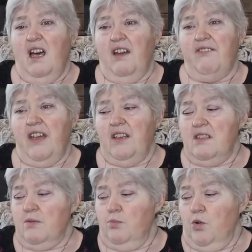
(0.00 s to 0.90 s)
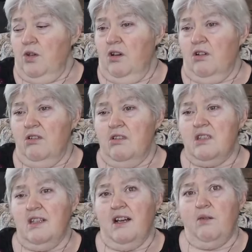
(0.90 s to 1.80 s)
I found some more
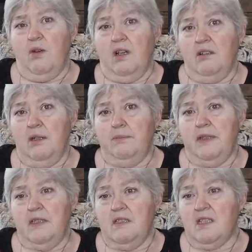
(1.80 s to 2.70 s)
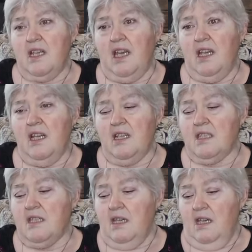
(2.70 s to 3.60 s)
yarns that I wound up into
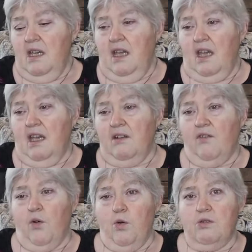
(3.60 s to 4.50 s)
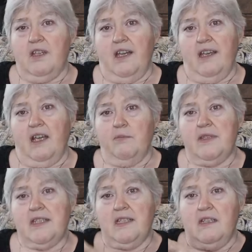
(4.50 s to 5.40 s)
cakes. And of course, I had them
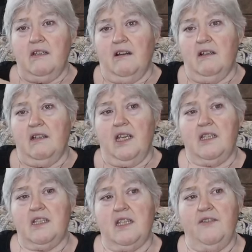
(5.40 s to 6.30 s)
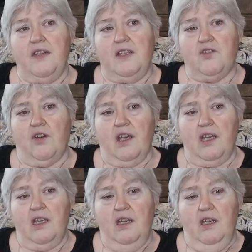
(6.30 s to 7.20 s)
sitting on a TV
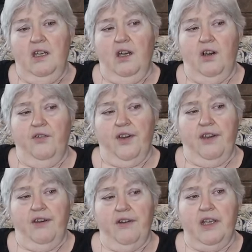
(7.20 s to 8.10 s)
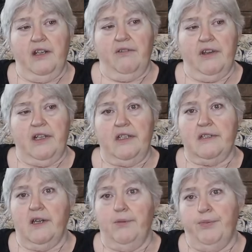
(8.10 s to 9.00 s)
tray over here, getting ready to
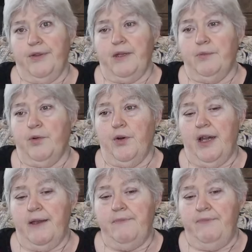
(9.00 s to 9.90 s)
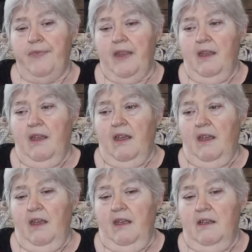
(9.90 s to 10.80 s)
go put them away.
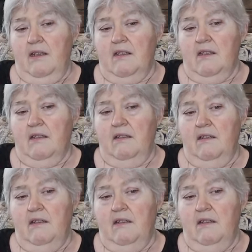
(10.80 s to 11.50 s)
And uh,